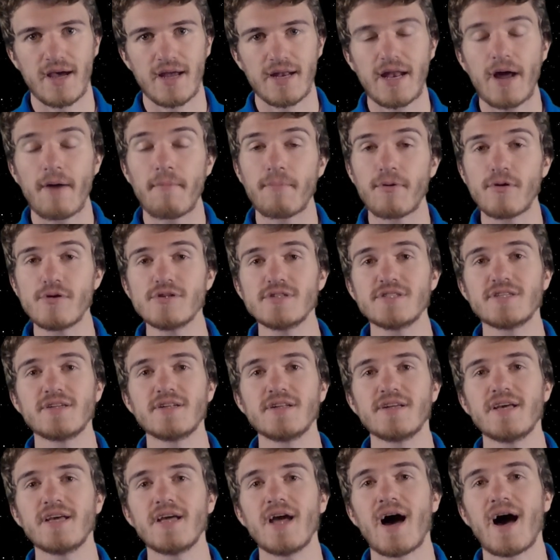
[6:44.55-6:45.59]
Now,
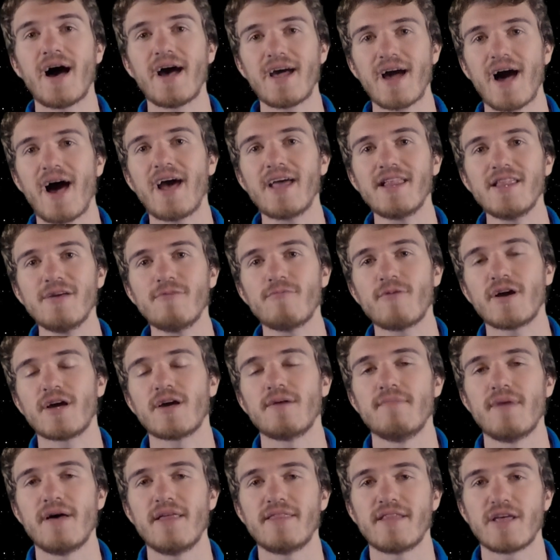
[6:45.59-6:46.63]
personally, I highly
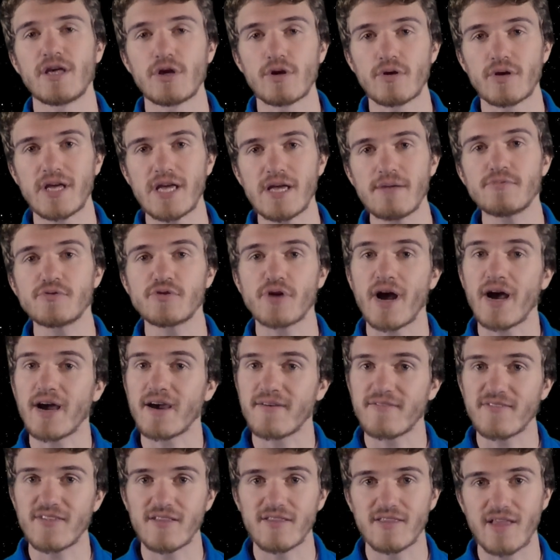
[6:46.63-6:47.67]
recommend that you keep track
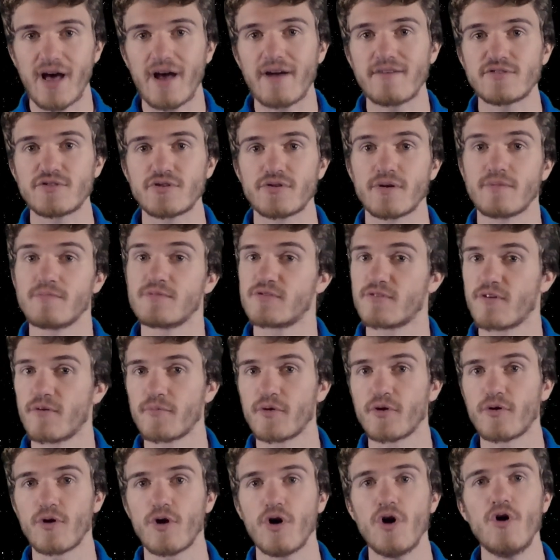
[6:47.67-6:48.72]
of the live streams from
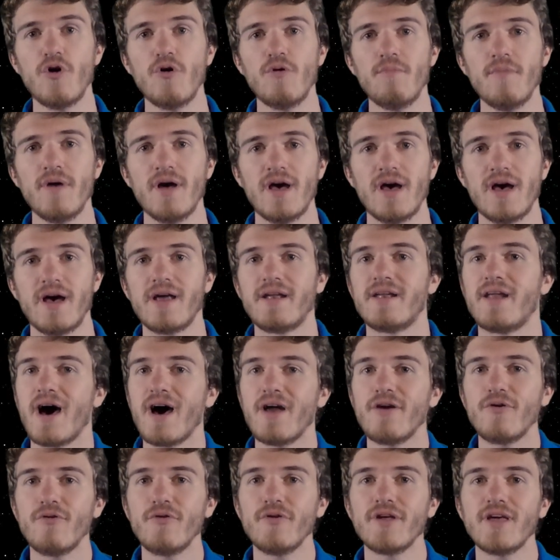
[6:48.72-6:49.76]
your home,
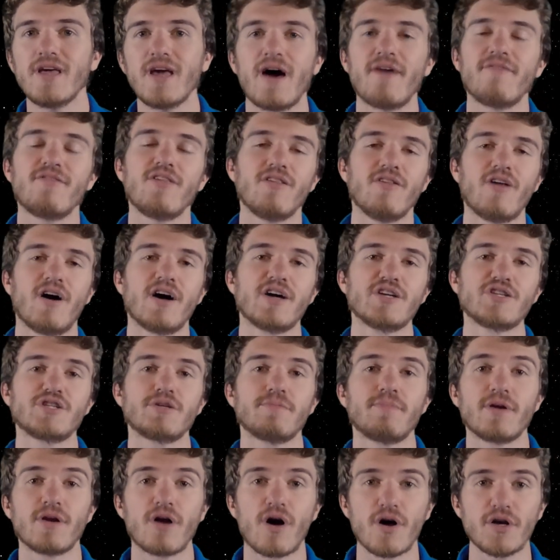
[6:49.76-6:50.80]
not only of the launch,
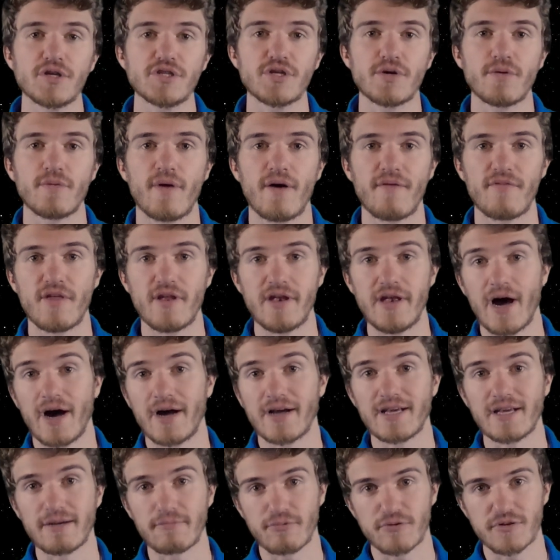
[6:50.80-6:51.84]
but also of the
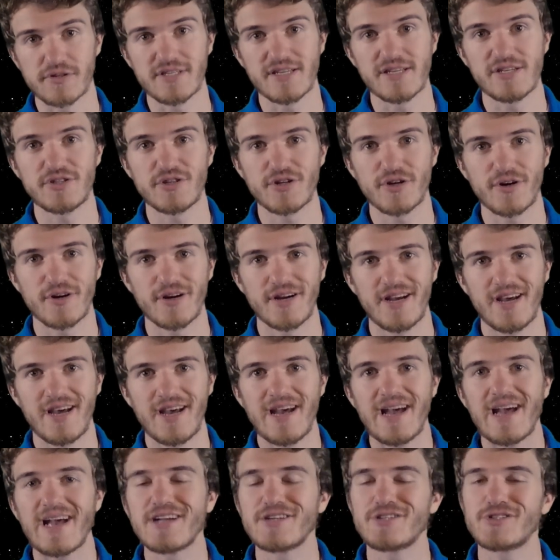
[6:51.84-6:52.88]
docking procedure.
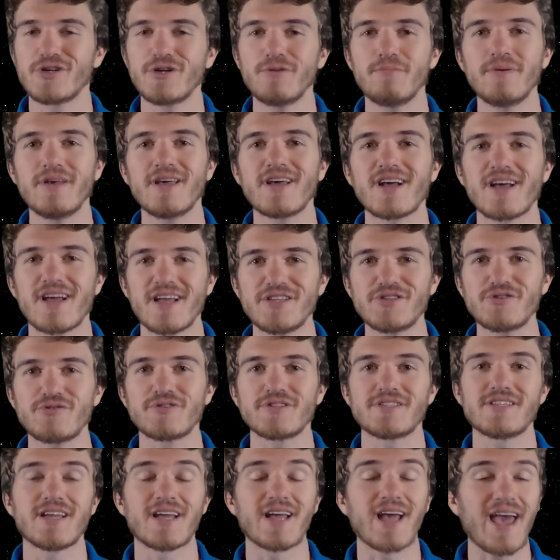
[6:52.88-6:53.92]
It should be
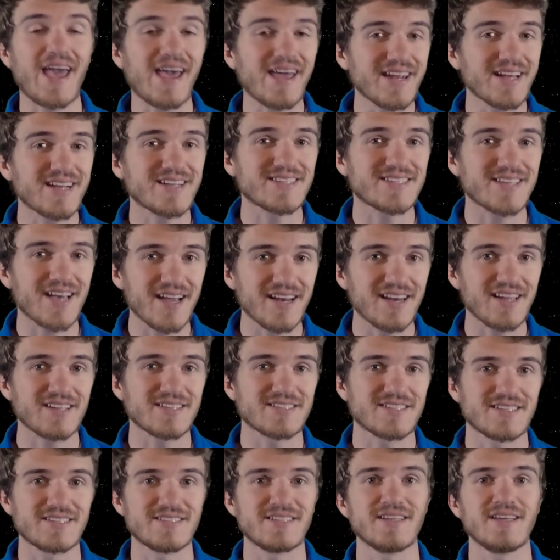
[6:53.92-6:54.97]
interesting and exciting
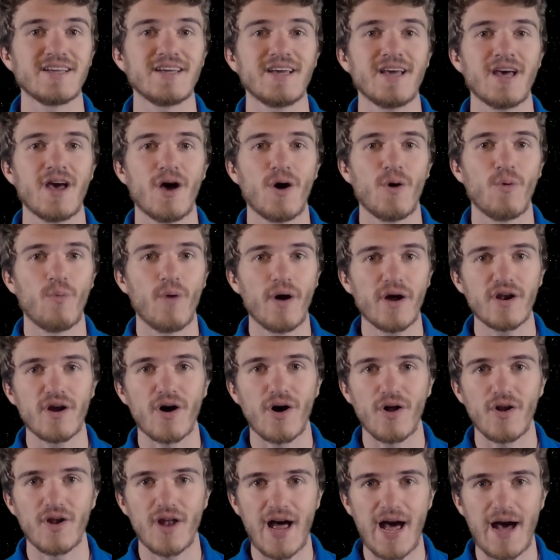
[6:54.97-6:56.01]
to see what
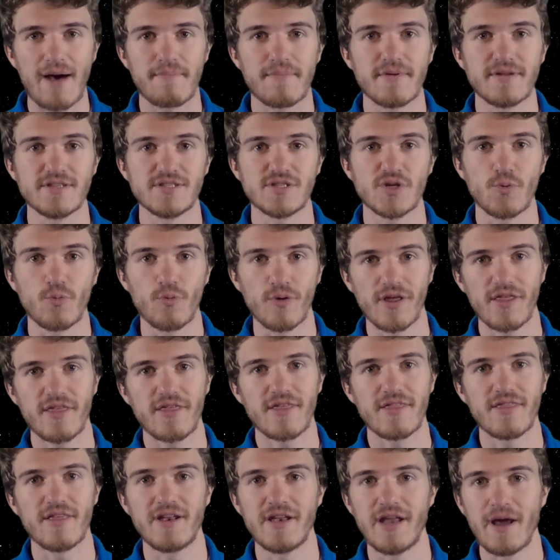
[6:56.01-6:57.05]
all happens
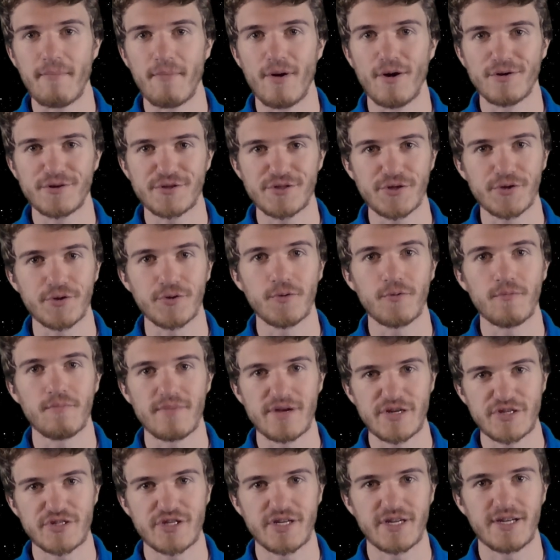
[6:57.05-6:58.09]
with the Demo-2
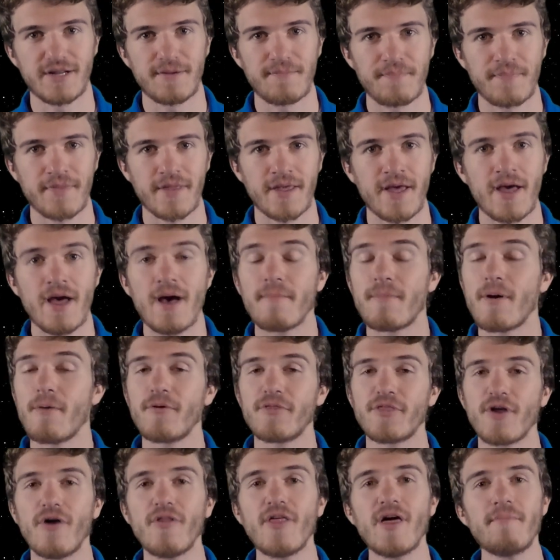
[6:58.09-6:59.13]
mission. But
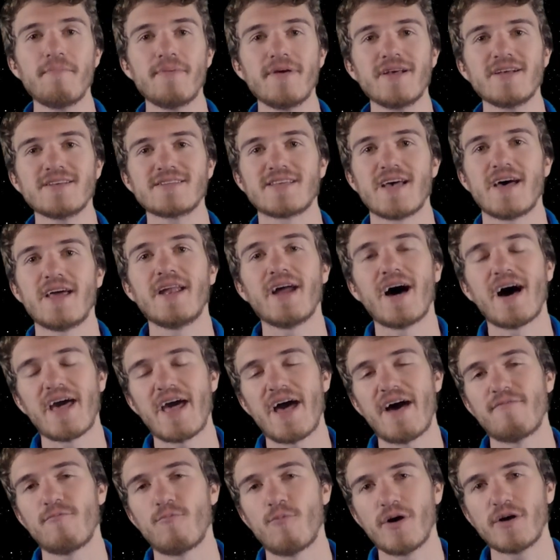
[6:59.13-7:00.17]
with all that being said, I
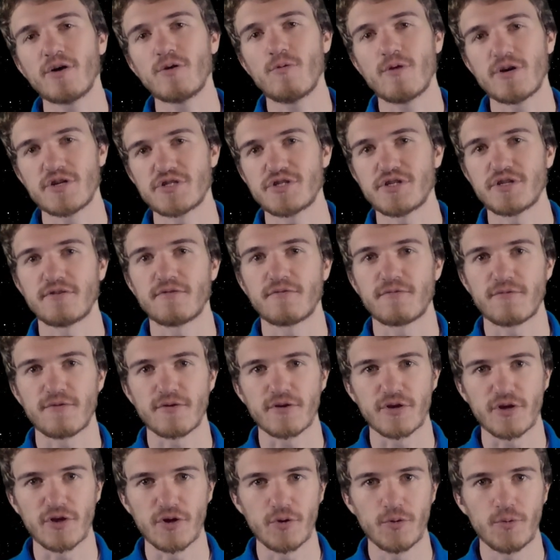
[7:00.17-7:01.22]
have one question for
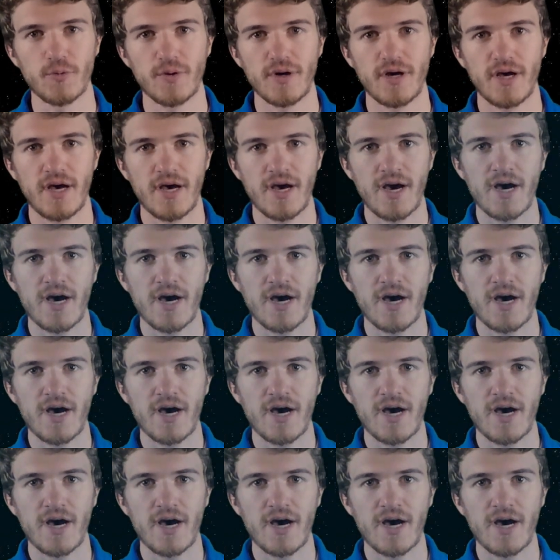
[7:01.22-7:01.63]
you.